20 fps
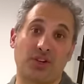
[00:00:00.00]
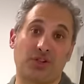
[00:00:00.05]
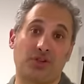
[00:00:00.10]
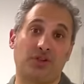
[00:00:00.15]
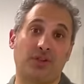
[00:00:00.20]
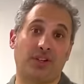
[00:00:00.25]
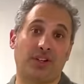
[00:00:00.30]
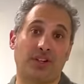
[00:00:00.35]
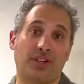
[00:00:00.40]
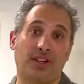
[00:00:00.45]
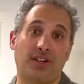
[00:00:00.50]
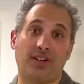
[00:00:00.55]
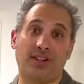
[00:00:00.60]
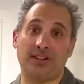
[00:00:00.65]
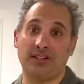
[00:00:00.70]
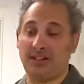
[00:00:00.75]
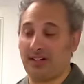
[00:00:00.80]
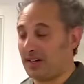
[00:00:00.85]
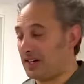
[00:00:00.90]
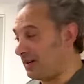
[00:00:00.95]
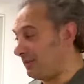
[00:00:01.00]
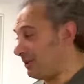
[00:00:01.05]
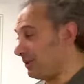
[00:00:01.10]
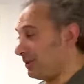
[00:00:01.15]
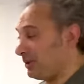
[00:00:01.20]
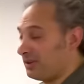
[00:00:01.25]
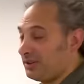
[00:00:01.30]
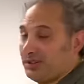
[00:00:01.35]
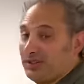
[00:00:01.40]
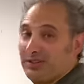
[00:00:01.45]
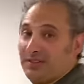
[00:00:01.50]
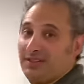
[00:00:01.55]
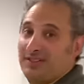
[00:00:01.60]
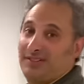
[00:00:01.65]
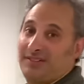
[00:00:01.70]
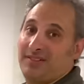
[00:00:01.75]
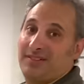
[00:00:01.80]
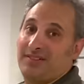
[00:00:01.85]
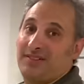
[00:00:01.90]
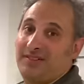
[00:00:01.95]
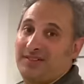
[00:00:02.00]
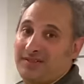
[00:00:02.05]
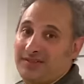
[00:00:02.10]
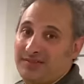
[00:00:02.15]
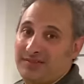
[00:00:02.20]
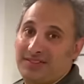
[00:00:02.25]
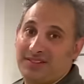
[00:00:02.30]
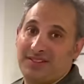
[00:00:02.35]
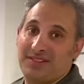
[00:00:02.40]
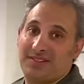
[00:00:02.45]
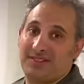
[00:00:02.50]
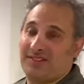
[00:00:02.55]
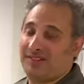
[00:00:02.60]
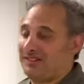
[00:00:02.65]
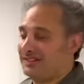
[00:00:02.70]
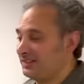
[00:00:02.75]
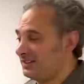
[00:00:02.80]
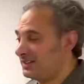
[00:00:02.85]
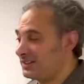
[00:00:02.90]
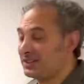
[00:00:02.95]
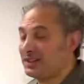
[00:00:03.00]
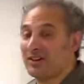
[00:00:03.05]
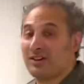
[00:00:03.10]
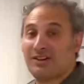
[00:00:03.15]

made of lightweight carbon plastic three D printed material.